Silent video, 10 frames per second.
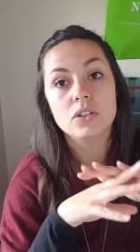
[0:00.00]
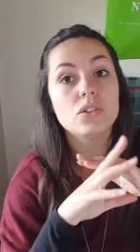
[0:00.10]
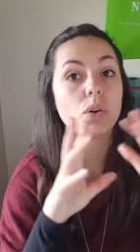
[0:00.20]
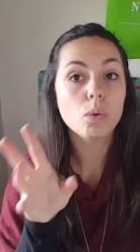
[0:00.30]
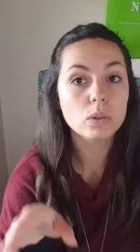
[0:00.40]

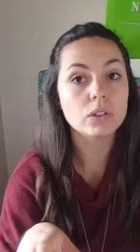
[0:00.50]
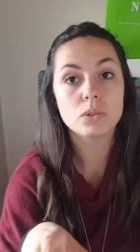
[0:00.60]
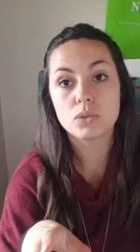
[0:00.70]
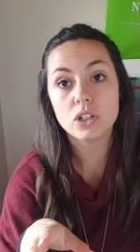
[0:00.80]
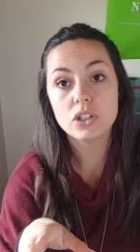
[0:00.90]
total
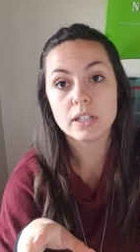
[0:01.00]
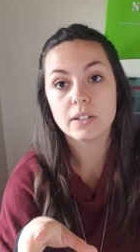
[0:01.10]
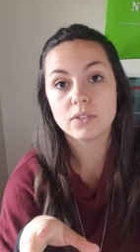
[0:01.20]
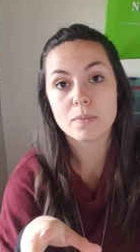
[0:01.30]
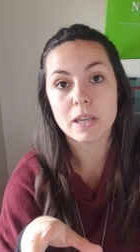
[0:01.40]
nutrition
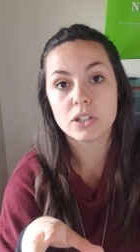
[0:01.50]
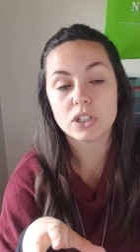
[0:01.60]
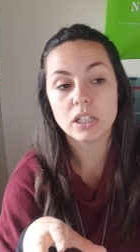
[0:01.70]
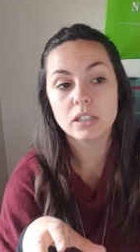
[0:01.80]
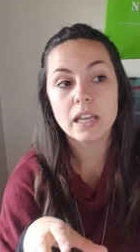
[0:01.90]

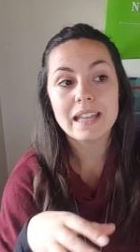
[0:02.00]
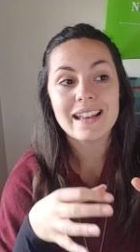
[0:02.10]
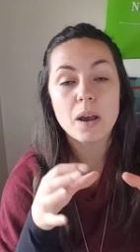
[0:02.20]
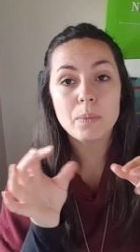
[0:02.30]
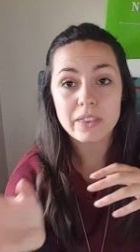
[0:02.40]
information,
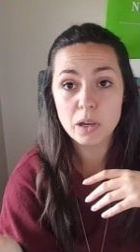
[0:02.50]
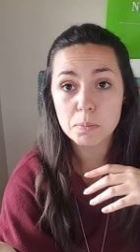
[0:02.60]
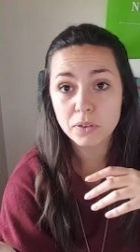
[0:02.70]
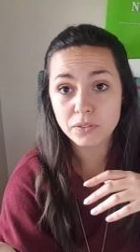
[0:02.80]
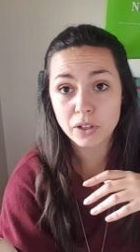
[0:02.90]
and without
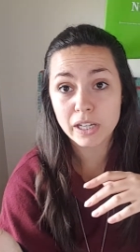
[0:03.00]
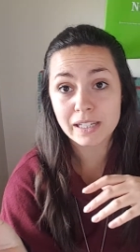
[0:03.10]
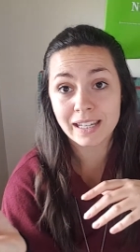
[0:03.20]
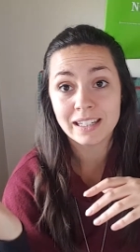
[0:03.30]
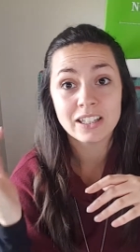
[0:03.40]

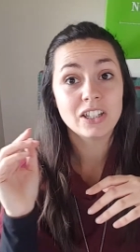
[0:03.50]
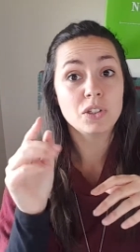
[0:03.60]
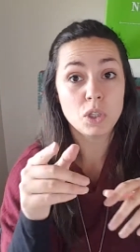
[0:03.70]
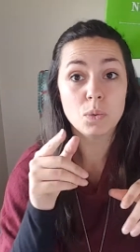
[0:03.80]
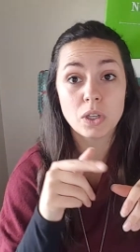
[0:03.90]
providing
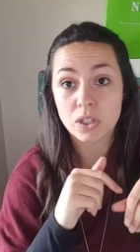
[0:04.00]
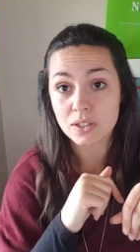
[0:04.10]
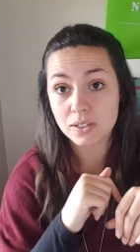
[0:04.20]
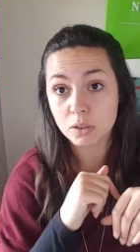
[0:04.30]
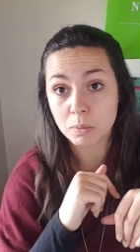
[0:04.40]
you, the
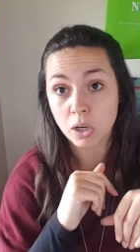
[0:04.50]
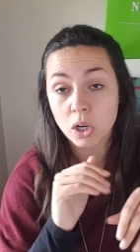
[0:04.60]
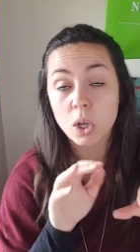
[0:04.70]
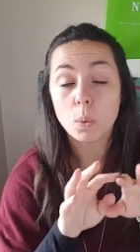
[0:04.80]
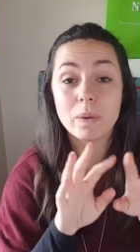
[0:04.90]

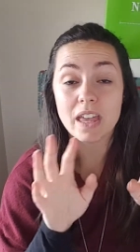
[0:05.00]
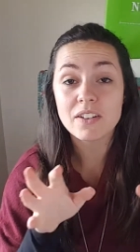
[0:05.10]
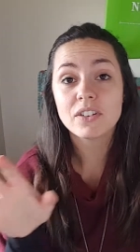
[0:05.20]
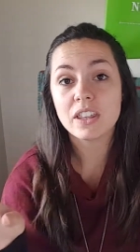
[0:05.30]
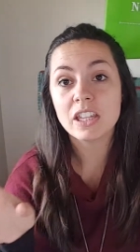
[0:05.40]
consumer, with
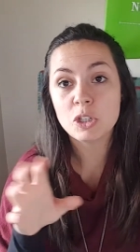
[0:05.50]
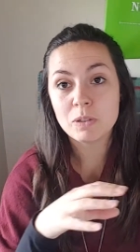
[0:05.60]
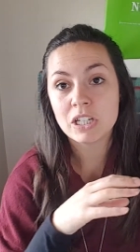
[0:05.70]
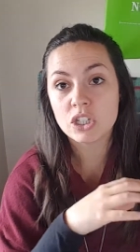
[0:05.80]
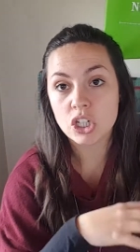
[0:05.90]
everything you
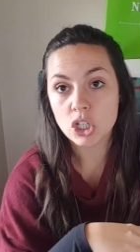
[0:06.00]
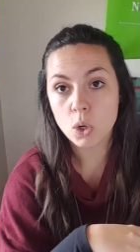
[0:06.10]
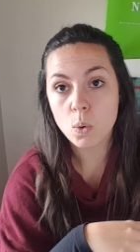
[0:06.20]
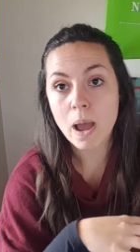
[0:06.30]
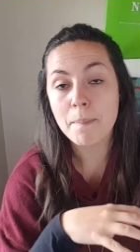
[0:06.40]
need to
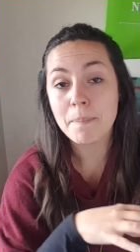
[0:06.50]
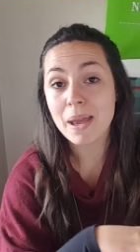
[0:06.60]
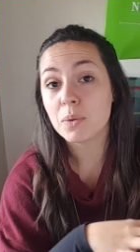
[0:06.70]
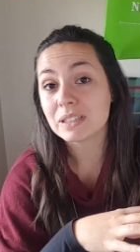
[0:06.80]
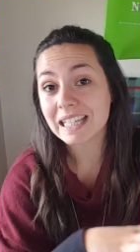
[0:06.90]
know
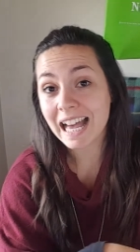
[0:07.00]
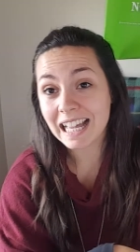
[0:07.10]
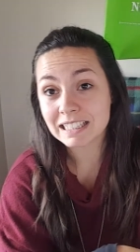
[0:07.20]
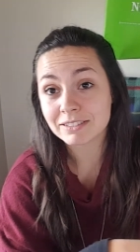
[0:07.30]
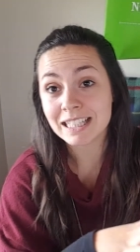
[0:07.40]
about
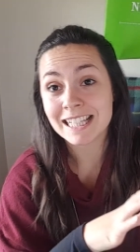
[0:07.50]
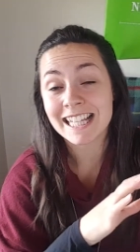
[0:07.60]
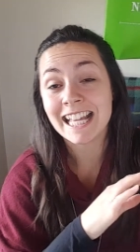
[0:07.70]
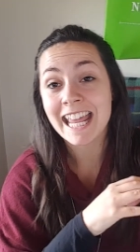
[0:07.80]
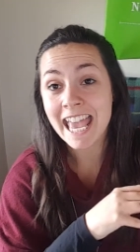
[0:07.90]
calories
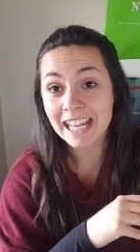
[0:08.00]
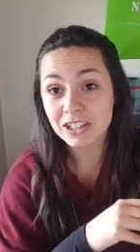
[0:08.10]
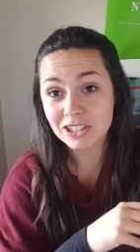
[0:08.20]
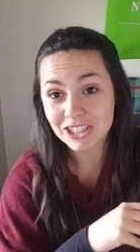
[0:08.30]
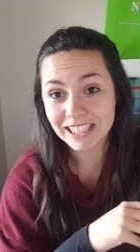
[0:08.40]
and
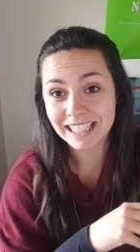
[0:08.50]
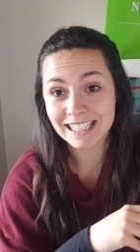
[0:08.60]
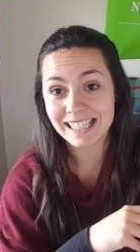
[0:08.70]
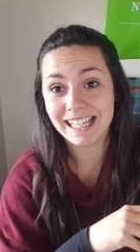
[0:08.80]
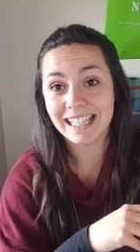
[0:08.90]
energy
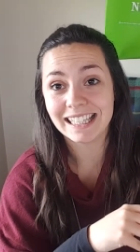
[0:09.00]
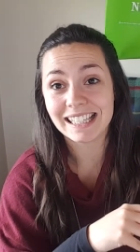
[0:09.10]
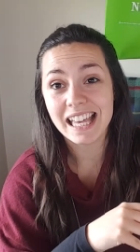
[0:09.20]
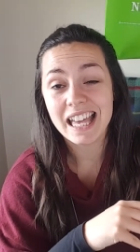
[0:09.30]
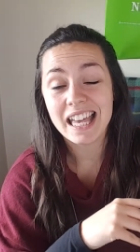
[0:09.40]
intake,